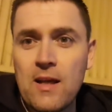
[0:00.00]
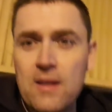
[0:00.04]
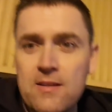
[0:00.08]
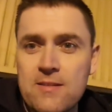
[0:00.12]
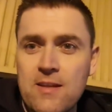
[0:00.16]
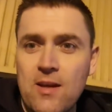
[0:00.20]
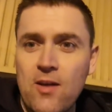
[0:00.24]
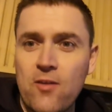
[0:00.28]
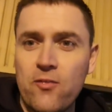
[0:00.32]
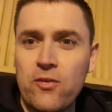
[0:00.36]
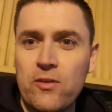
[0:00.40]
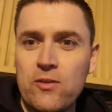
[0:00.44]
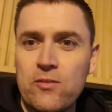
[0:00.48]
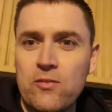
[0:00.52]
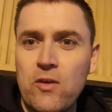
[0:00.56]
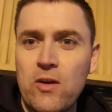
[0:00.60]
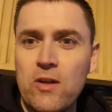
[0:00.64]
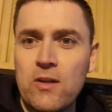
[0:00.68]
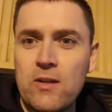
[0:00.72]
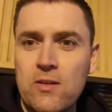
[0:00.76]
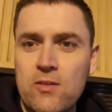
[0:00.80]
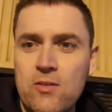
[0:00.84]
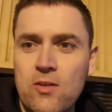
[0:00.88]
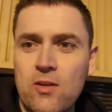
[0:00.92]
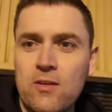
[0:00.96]
That's Alfie's
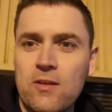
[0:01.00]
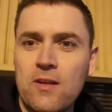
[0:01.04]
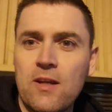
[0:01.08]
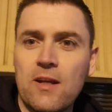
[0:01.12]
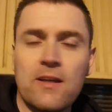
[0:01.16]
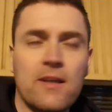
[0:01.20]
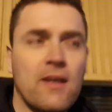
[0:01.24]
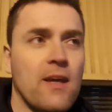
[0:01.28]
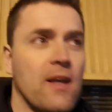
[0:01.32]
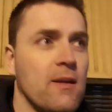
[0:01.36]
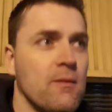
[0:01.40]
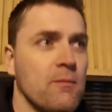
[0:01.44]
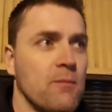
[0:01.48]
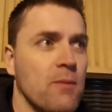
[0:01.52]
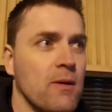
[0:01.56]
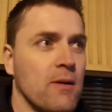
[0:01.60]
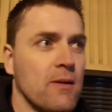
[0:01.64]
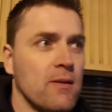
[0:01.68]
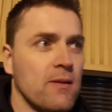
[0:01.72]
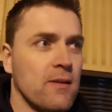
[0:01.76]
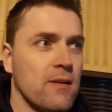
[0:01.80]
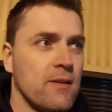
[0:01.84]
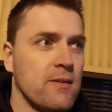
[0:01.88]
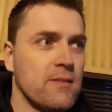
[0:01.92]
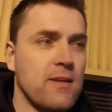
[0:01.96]
verdict on that game.
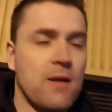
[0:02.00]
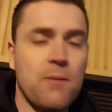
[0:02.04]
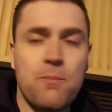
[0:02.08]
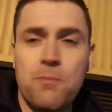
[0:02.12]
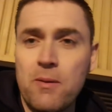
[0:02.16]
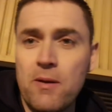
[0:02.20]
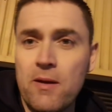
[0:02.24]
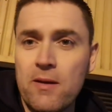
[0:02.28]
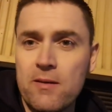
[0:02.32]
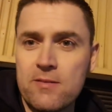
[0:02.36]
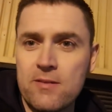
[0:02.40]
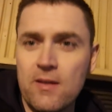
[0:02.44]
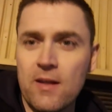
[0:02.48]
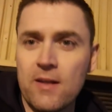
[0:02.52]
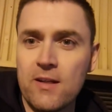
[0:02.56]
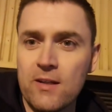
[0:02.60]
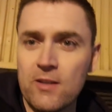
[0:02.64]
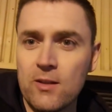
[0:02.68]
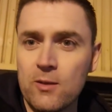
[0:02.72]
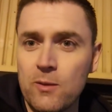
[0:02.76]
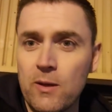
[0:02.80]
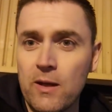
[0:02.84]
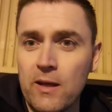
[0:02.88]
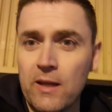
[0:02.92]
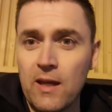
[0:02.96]
It's our first
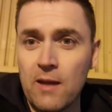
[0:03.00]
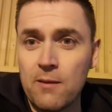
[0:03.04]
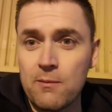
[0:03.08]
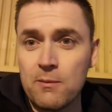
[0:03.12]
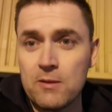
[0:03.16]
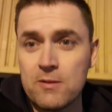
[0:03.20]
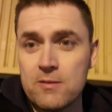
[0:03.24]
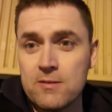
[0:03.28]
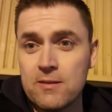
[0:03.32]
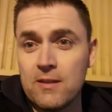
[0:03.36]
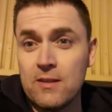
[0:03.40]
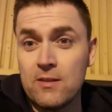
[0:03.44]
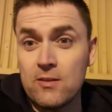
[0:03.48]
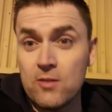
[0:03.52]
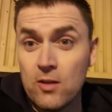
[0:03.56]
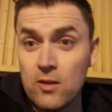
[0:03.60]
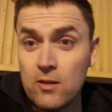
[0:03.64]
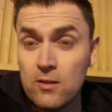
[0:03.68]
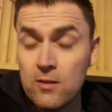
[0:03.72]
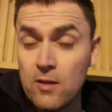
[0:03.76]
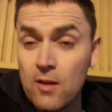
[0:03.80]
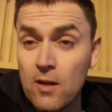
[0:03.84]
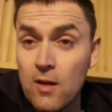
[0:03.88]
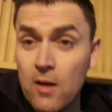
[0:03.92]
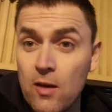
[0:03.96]
second away game of the
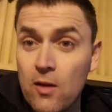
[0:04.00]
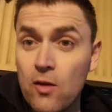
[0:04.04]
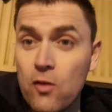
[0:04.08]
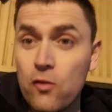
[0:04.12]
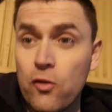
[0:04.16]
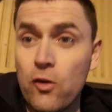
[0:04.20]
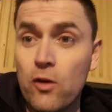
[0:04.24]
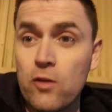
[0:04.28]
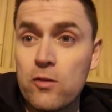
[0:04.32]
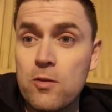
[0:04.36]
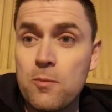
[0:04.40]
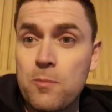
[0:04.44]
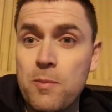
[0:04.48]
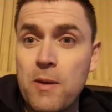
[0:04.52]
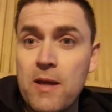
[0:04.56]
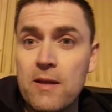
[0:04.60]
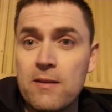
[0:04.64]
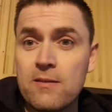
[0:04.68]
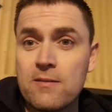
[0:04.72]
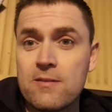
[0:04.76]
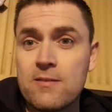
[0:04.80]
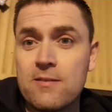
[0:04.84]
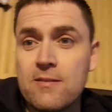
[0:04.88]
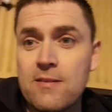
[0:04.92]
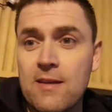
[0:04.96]
season. Filled to
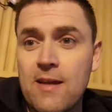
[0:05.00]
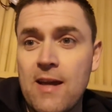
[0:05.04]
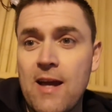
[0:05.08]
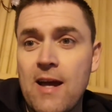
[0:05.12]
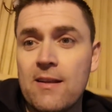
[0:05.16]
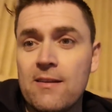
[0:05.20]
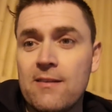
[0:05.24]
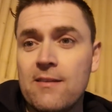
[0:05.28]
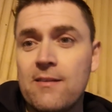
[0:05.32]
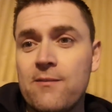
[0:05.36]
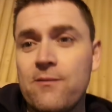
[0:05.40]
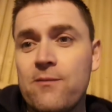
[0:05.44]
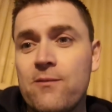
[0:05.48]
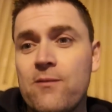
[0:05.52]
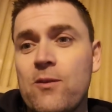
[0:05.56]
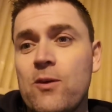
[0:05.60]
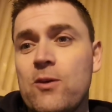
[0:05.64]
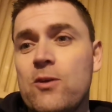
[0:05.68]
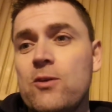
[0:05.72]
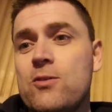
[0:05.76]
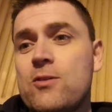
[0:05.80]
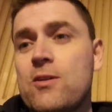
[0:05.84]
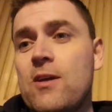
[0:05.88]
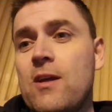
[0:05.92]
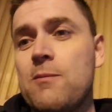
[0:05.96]
bits. Ant,
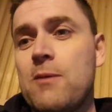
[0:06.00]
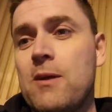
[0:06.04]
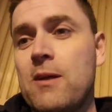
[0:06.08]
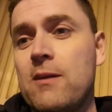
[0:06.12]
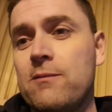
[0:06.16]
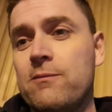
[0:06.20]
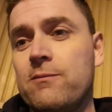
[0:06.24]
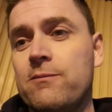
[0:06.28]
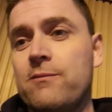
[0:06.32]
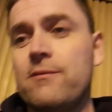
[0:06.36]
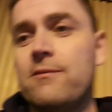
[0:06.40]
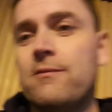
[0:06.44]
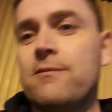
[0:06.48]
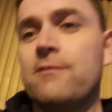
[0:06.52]
what are you saying, mate?